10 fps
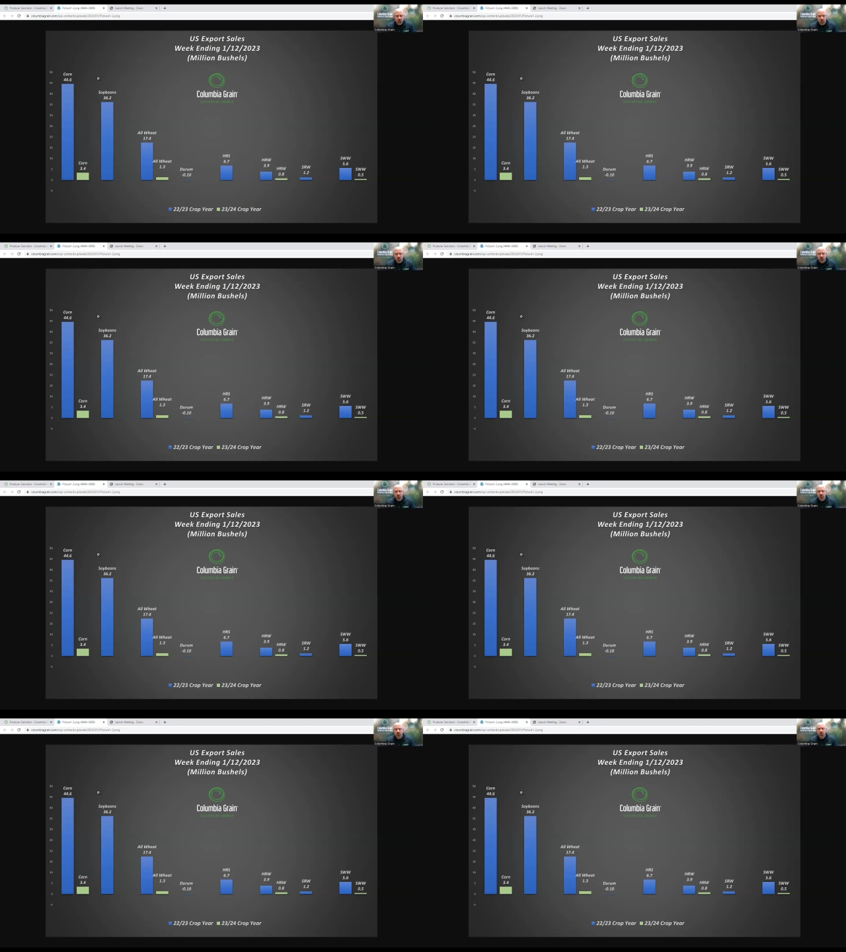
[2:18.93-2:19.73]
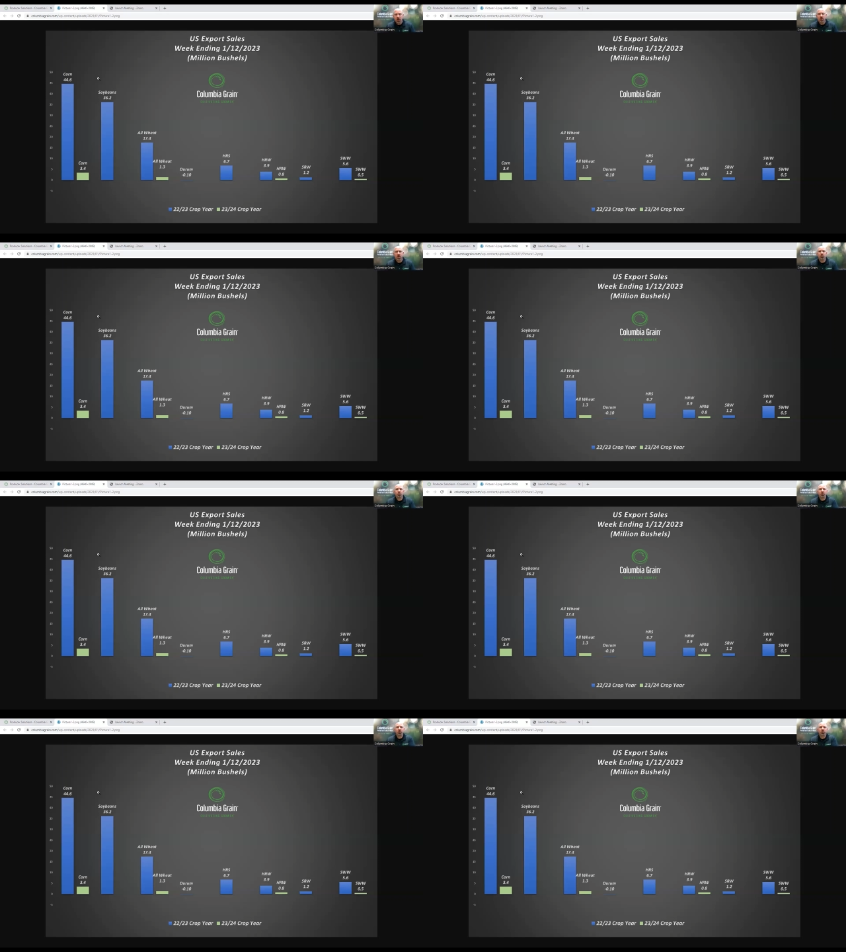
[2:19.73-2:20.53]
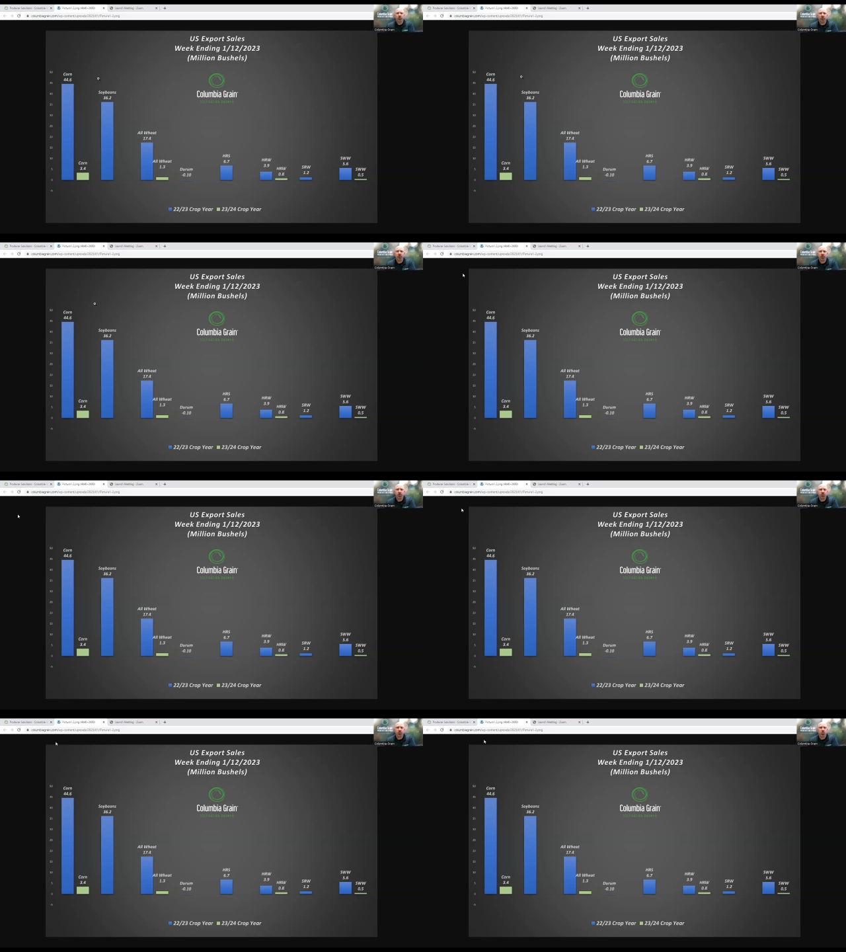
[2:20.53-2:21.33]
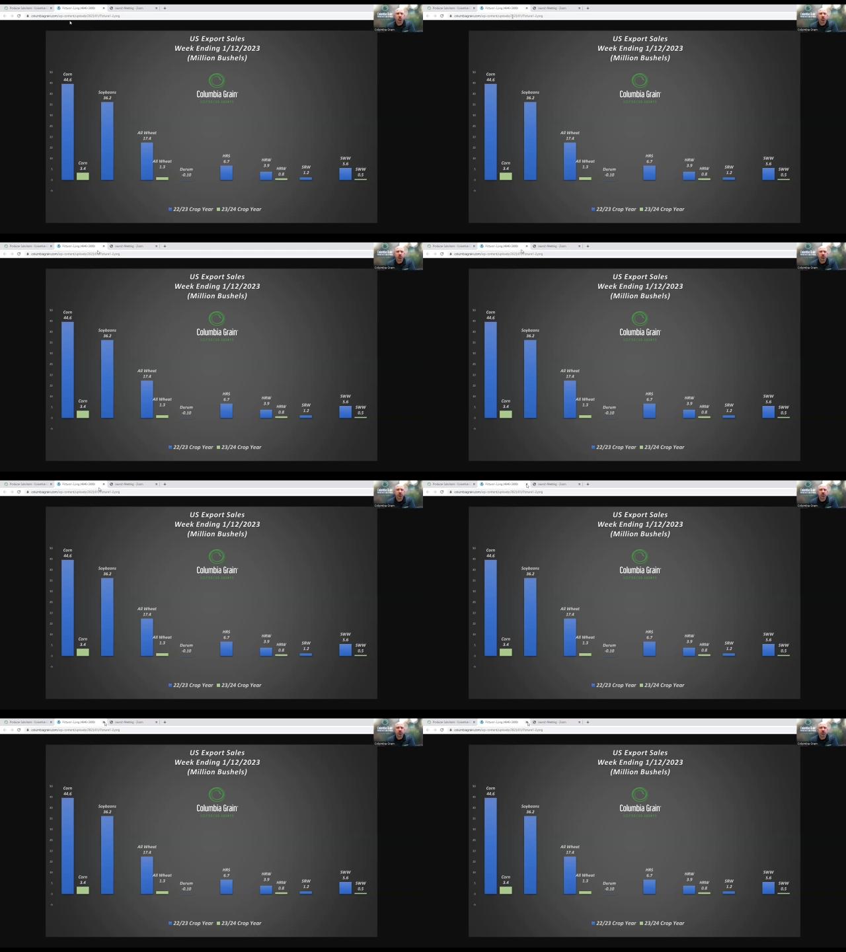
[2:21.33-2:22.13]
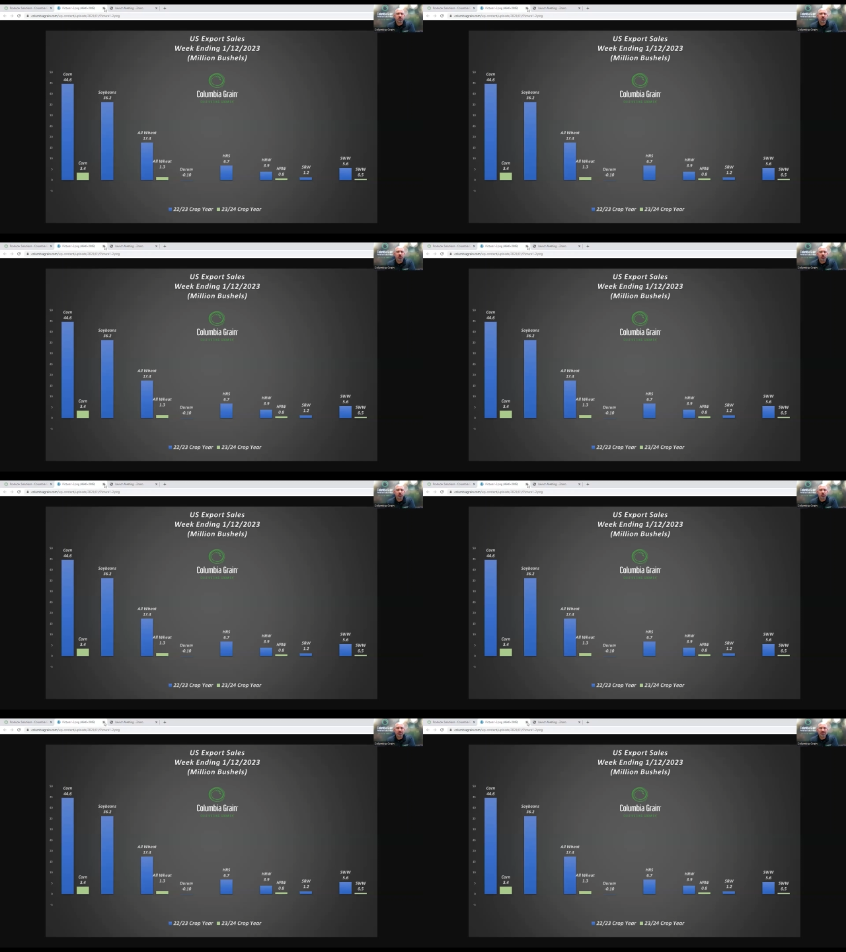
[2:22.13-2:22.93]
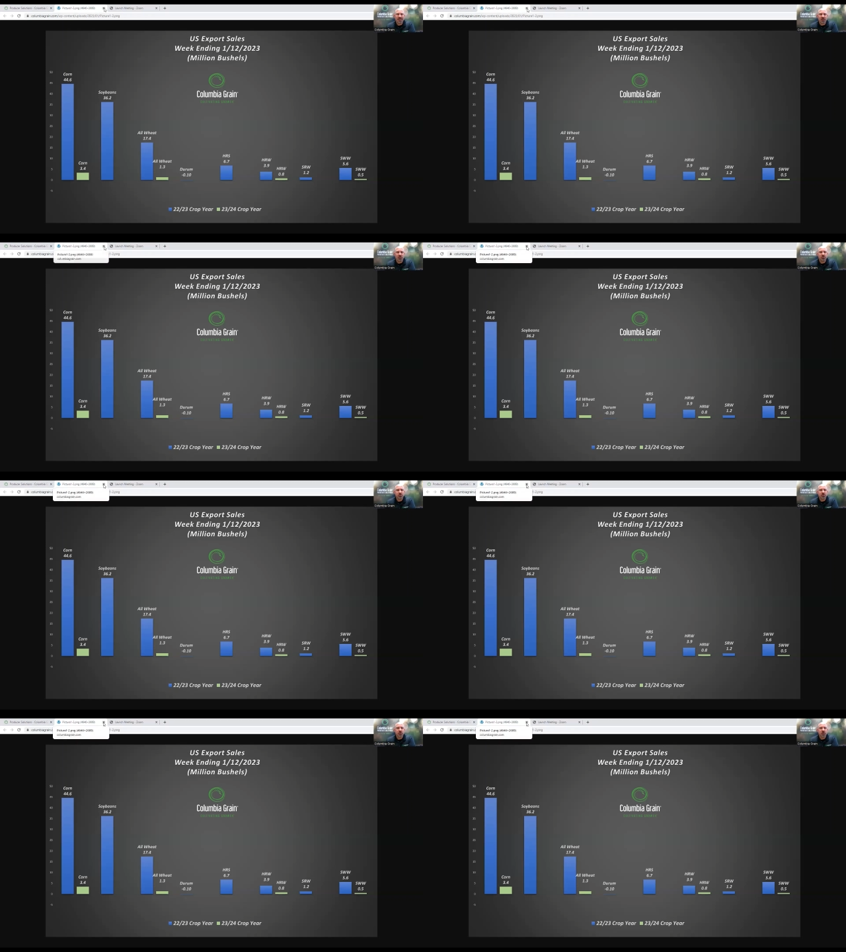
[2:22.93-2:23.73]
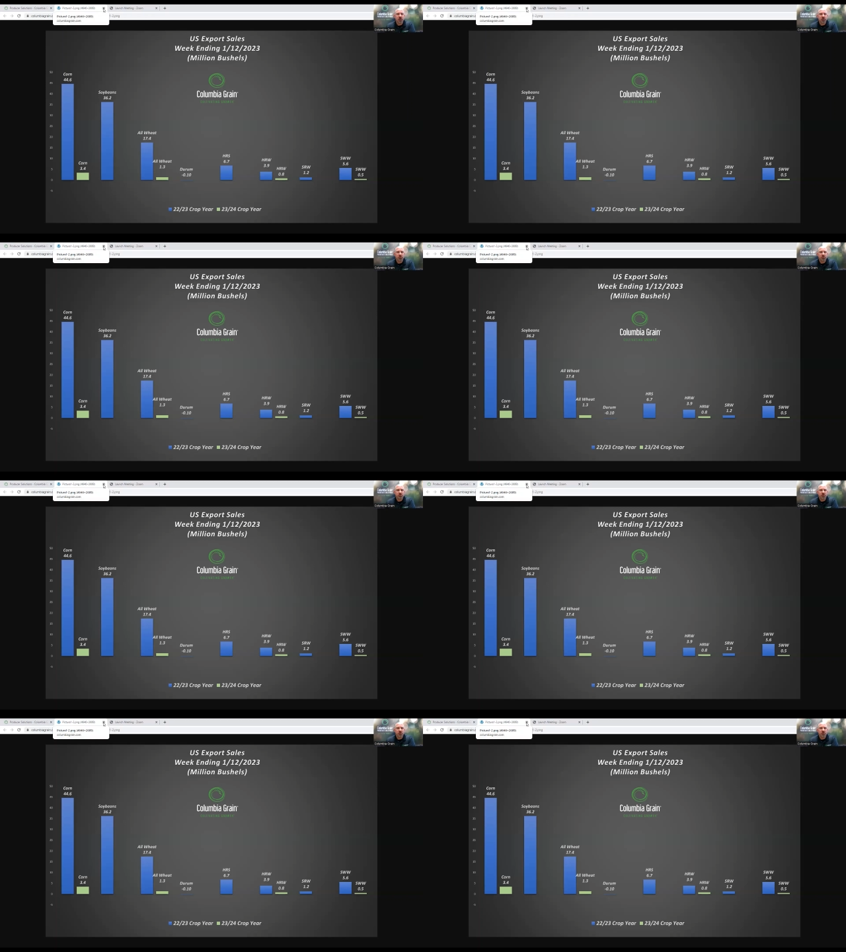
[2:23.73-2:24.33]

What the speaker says: Nobody's mouth can be seen.